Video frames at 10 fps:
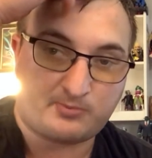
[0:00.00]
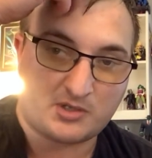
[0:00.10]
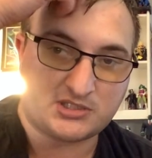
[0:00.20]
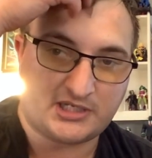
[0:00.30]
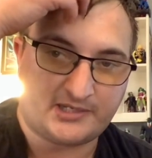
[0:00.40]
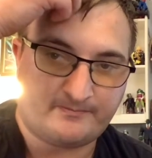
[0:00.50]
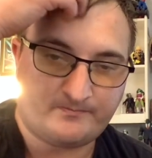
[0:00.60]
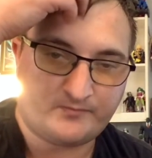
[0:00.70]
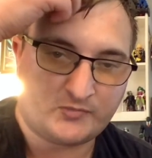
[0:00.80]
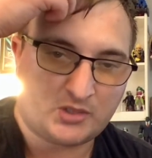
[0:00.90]

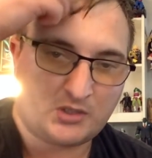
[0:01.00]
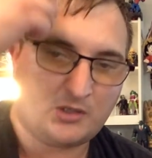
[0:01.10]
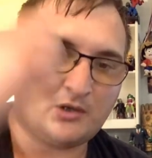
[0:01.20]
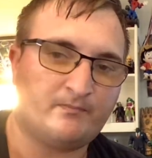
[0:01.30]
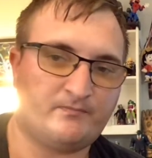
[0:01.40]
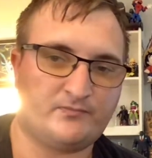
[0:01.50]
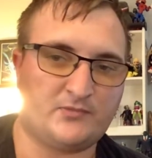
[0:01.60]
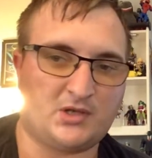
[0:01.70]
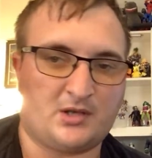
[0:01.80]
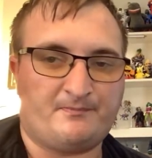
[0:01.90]
12
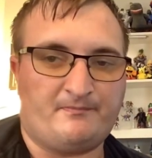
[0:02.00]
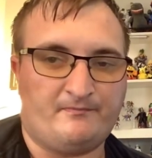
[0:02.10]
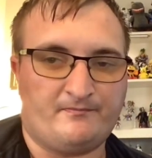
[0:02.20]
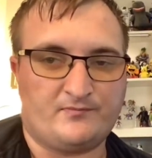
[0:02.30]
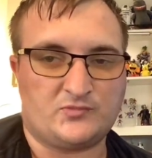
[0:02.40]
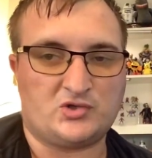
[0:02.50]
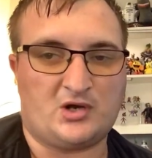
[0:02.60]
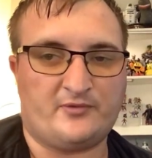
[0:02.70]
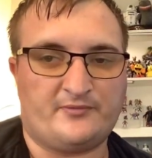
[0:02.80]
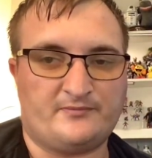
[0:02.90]

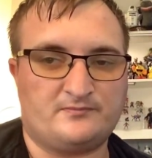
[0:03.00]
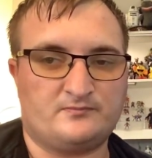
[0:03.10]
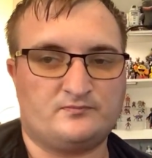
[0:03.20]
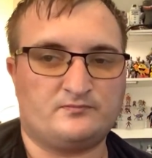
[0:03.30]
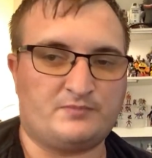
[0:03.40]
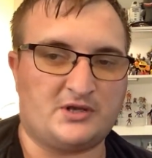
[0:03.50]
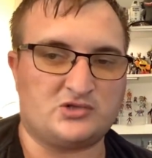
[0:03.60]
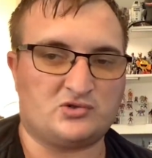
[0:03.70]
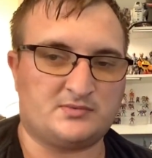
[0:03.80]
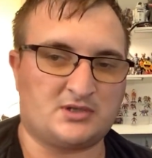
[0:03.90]
bedrooms
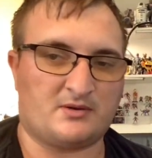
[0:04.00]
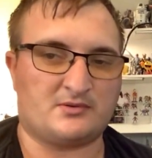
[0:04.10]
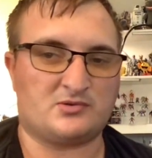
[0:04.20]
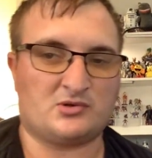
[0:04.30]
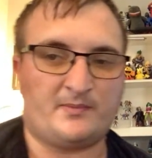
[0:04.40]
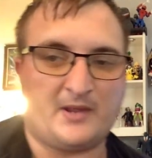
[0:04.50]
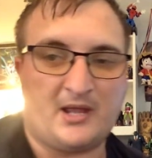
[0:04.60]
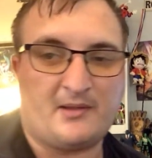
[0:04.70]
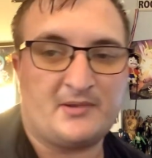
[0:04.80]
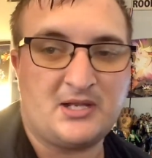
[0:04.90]
and
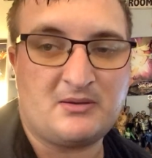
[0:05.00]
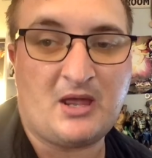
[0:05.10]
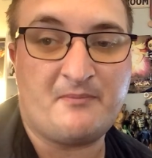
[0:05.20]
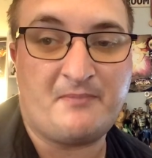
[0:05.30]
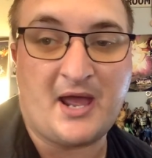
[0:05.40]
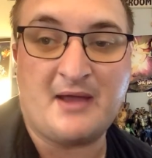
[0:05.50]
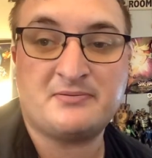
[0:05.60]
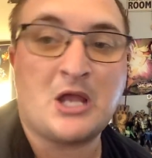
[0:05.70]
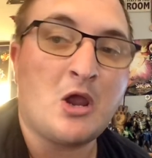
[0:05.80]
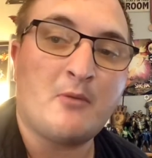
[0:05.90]
8.5
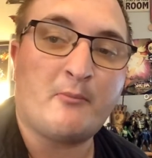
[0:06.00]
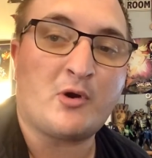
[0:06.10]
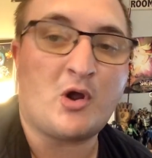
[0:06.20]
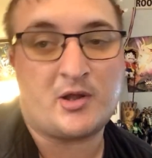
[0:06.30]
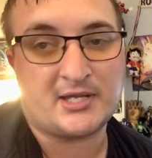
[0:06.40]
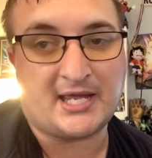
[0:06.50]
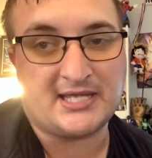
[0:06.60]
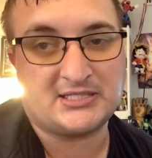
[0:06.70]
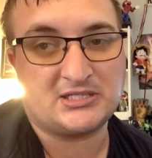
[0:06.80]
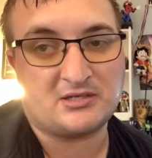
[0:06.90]
baths for all the
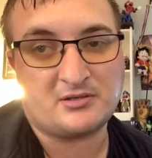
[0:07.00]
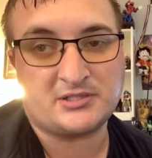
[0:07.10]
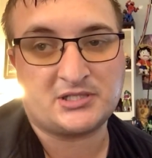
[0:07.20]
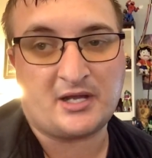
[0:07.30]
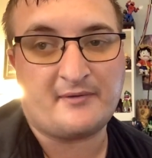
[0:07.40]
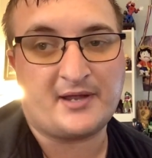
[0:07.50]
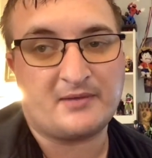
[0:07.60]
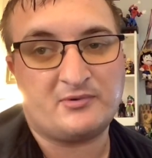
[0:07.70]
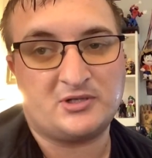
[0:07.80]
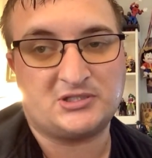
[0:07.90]
guests and all stuff. I
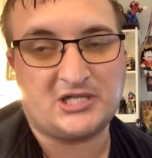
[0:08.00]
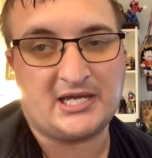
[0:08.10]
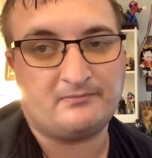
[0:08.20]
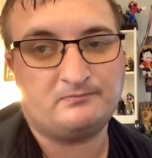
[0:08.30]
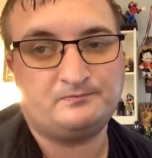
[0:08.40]
can put a tape.